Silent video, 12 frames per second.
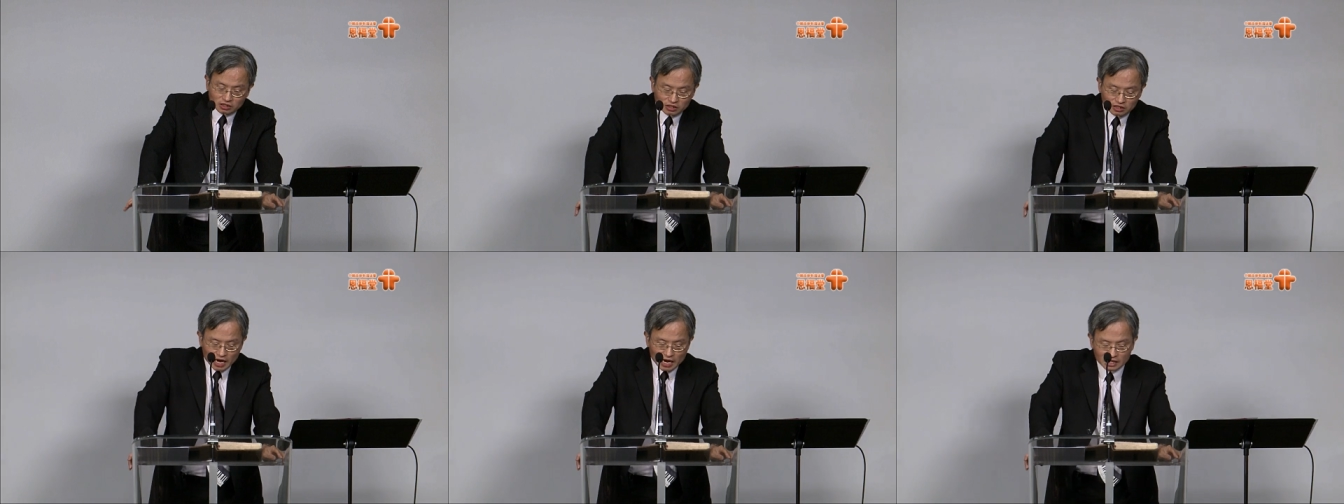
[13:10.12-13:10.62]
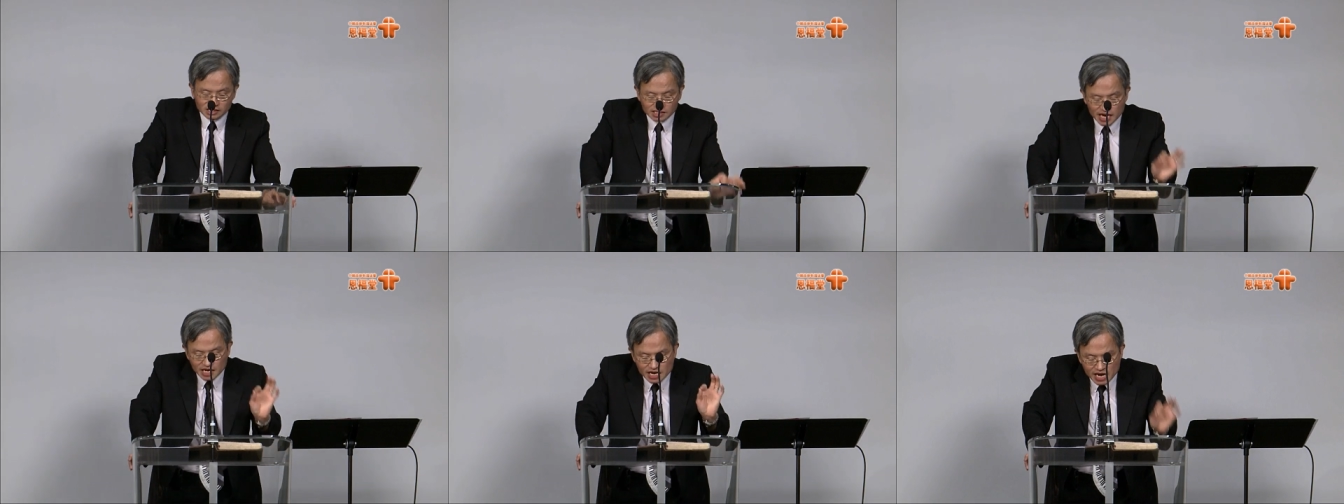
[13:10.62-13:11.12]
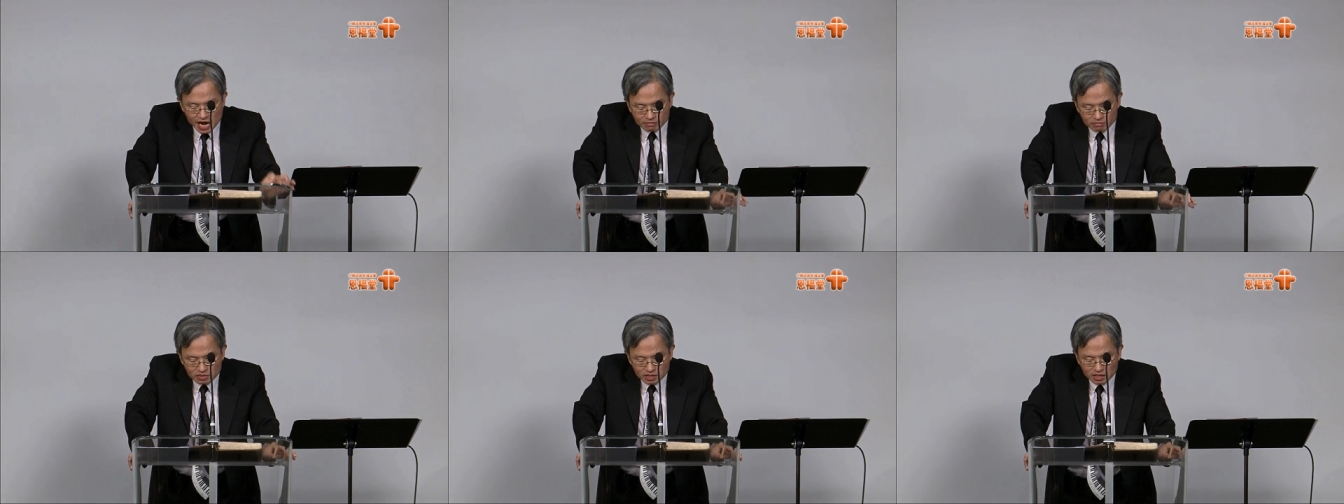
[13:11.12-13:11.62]
And the second
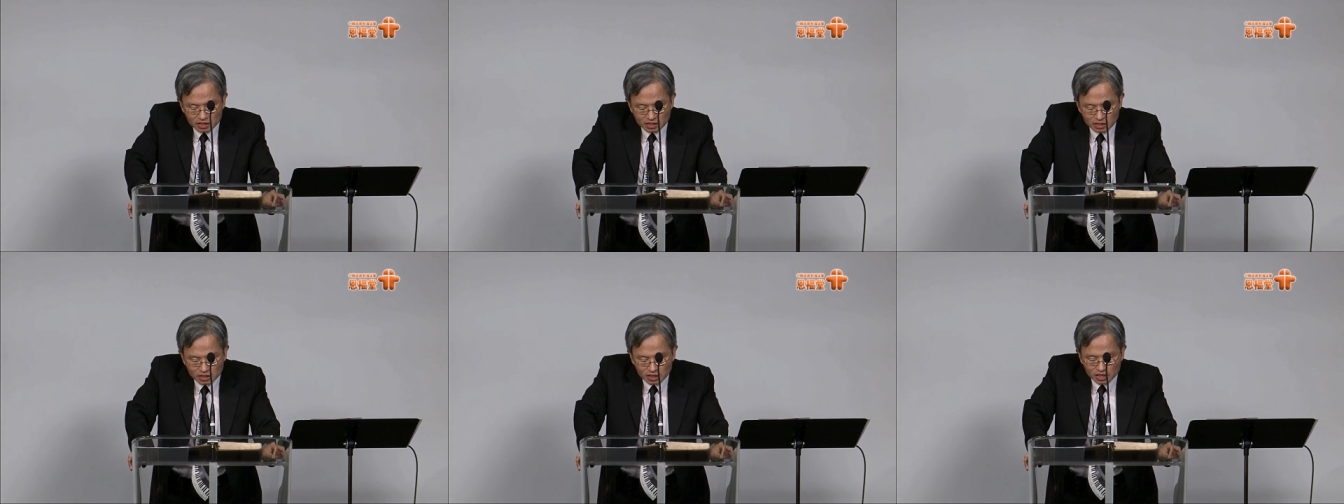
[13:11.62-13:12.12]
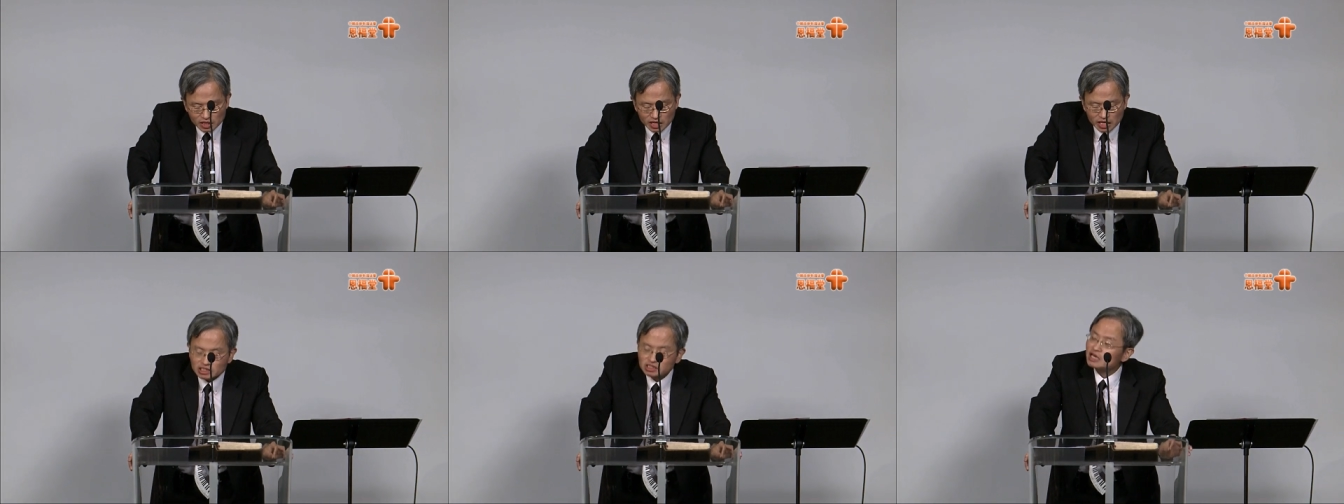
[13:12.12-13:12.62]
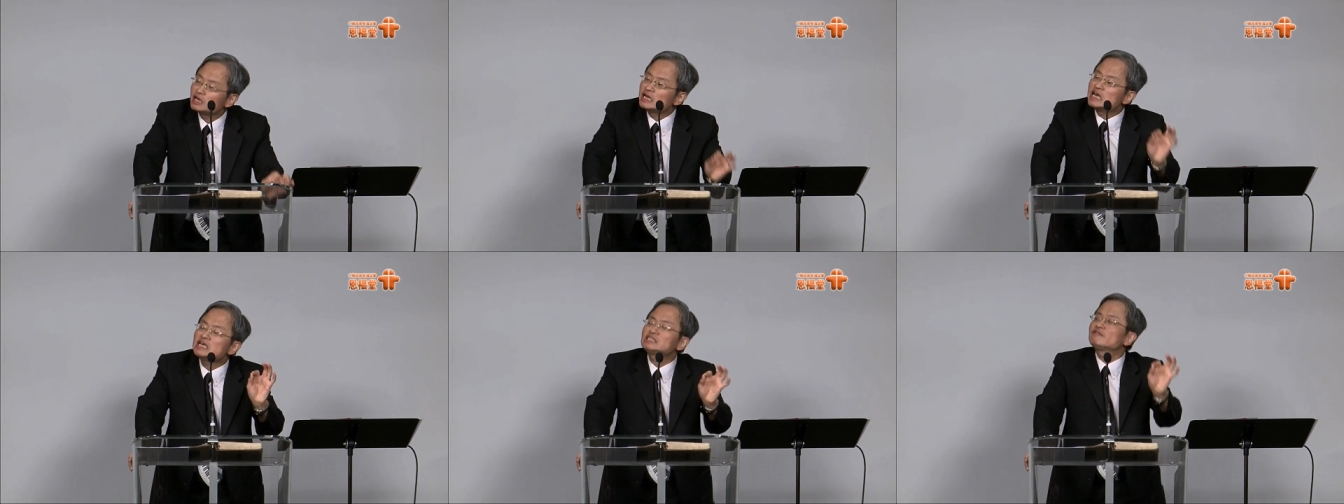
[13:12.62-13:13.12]
name is the
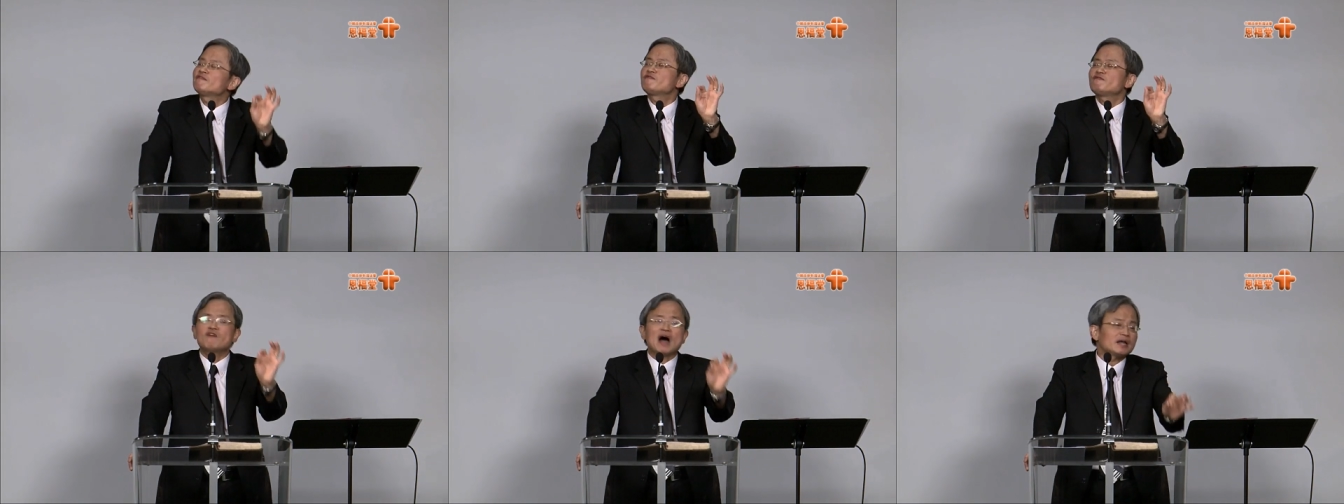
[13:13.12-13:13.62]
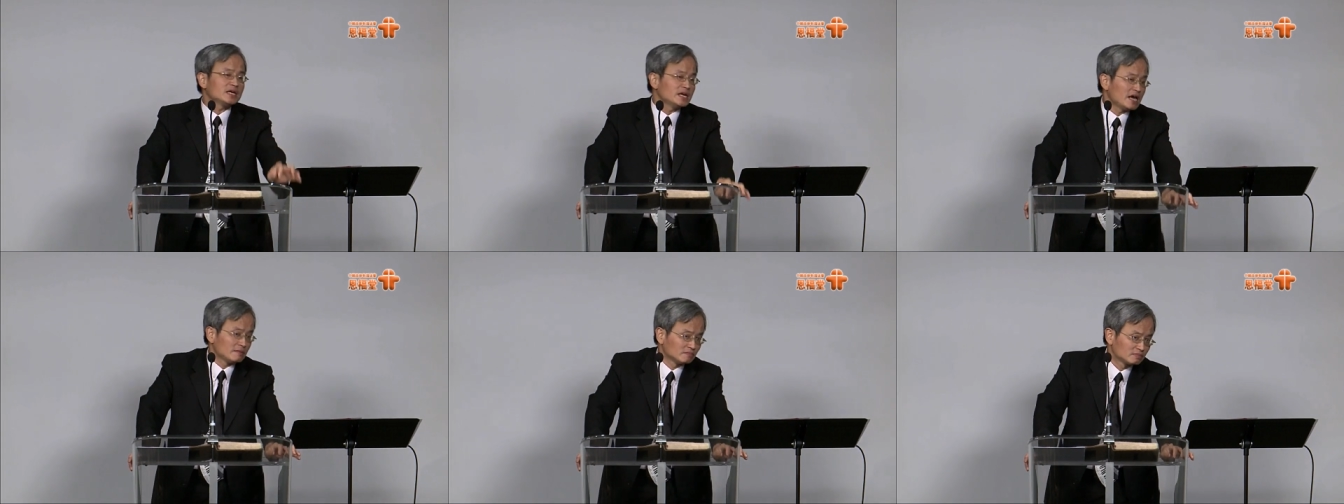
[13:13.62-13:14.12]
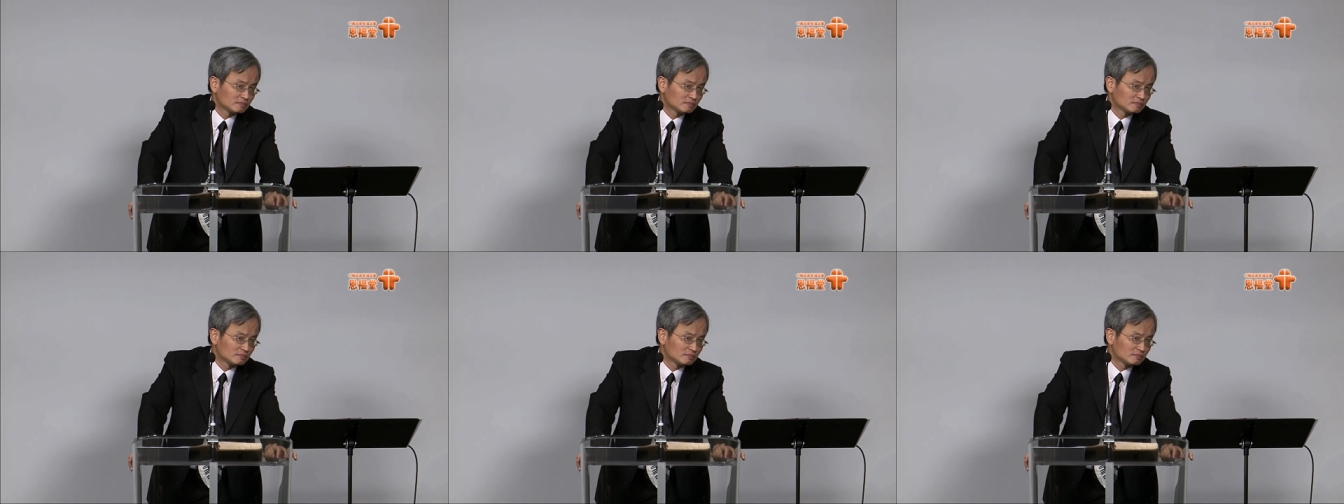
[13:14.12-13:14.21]
his father name.